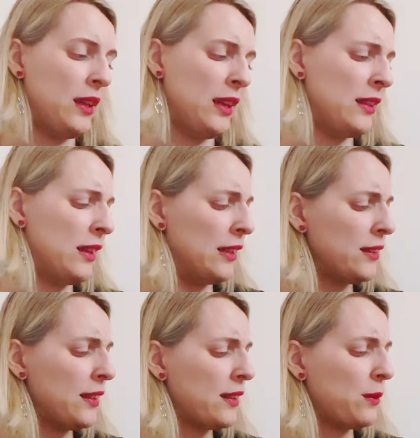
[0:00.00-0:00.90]
And I
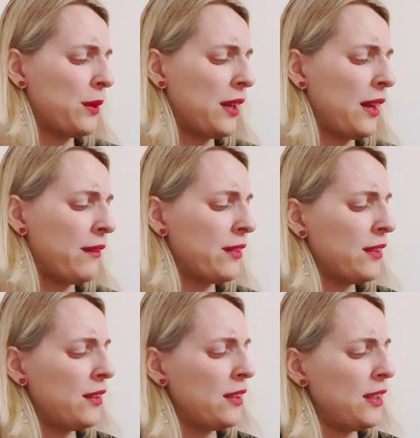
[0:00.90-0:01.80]
think we have
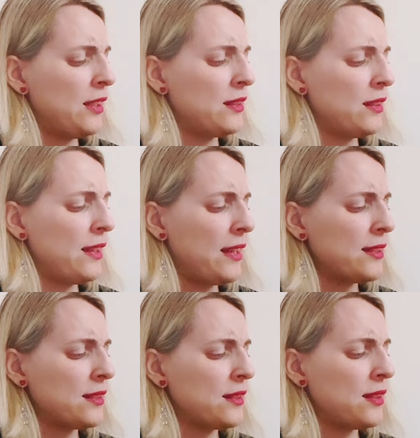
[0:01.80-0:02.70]
in the
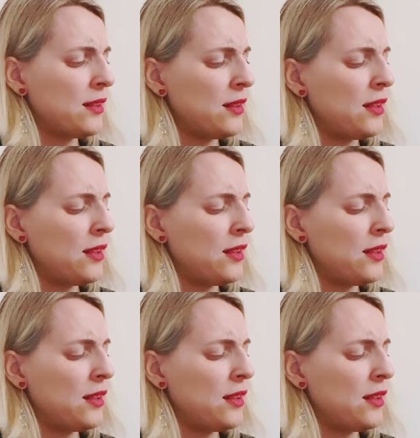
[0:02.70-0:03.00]
last